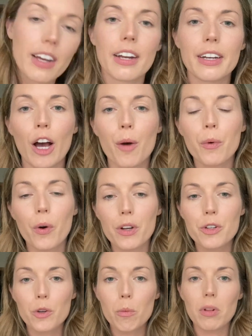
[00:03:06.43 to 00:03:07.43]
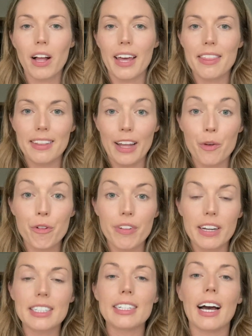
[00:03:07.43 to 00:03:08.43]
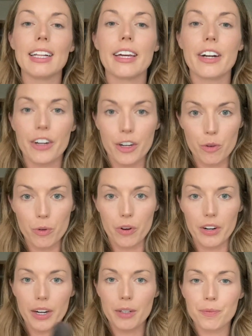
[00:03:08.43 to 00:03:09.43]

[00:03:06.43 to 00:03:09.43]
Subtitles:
Now I'm going to apply the light reflecting highlighter in Aurora.